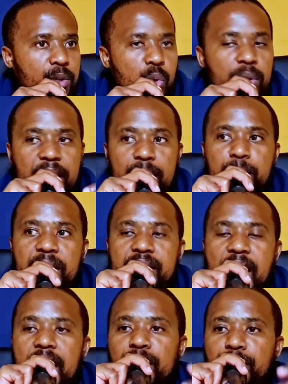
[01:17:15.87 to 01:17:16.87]
So that
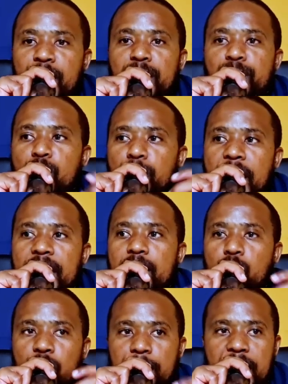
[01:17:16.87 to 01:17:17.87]
means unfaithful
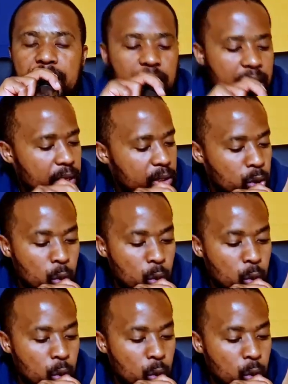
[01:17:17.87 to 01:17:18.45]
men and women